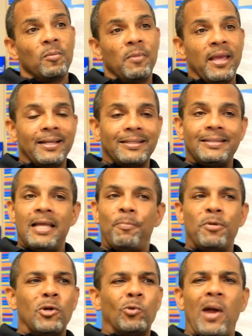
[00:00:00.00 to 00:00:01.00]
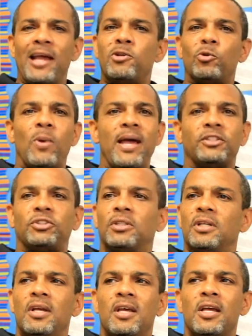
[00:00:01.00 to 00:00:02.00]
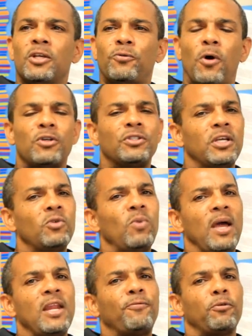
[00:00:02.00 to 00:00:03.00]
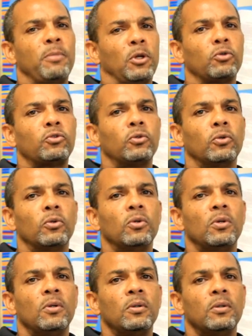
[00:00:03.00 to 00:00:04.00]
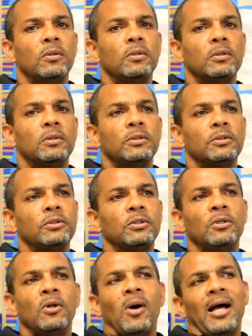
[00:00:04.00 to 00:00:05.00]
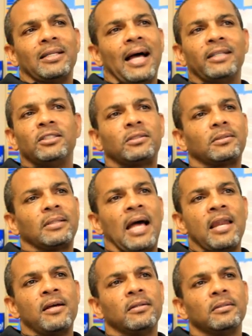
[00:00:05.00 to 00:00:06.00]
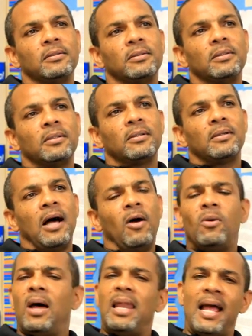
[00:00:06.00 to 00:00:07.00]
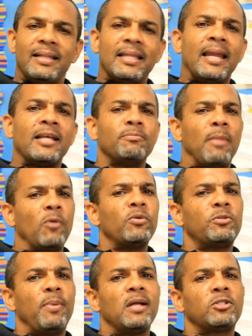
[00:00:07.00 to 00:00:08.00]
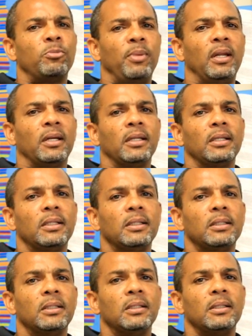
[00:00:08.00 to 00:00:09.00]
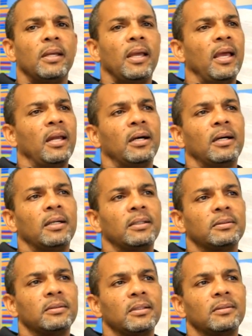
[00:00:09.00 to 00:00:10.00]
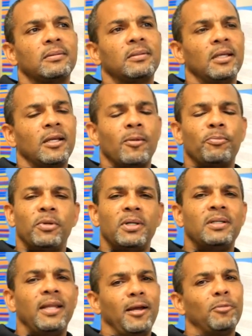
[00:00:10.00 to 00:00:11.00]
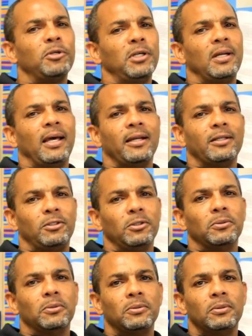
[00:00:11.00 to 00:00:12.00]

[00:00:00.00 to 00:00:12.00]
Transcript: make a step in the right direction as far as getting ready for middle school. You know, I just kind of, I don't know, I like that as my responsibility. And I think I'm pretty damn good at it too.